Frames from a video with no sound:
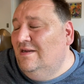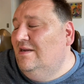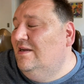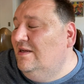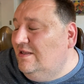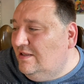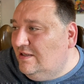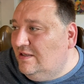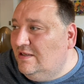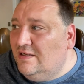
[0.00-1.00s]

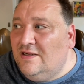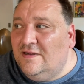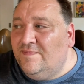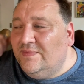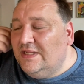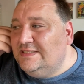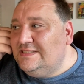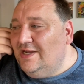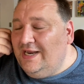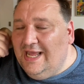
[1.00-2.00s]
Ugh, it's
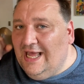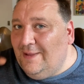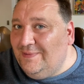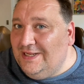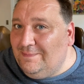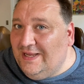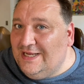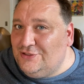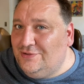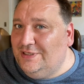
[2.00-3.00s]
not happening,
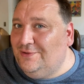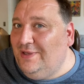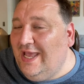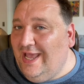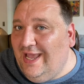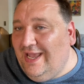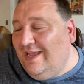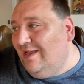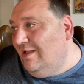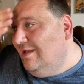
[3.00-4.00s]
Patrick,
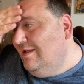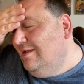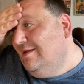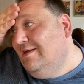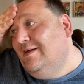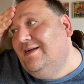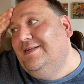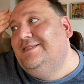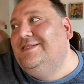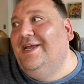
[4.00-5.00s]
okay?
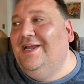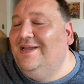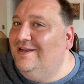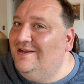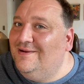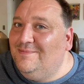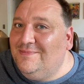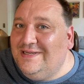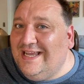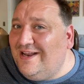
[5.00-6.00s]
It's like,
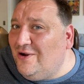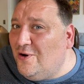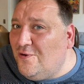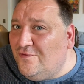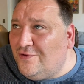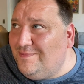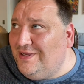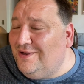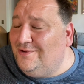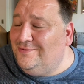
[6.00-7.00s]
get over
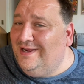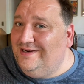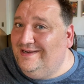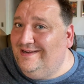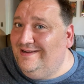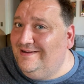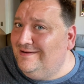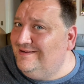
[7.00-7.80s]
me already.